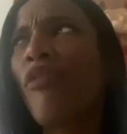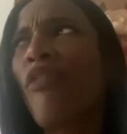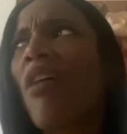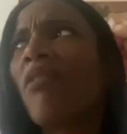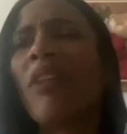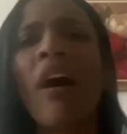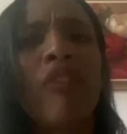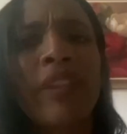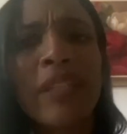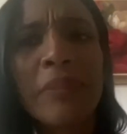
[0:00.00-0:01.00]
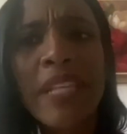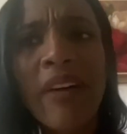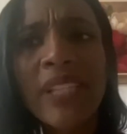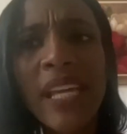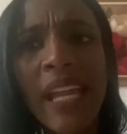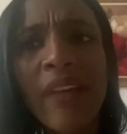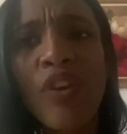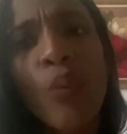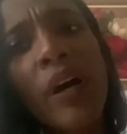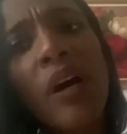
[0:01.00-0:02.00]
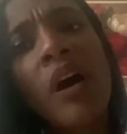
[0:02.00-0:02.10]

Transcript: fall in love with themselves again, if you will,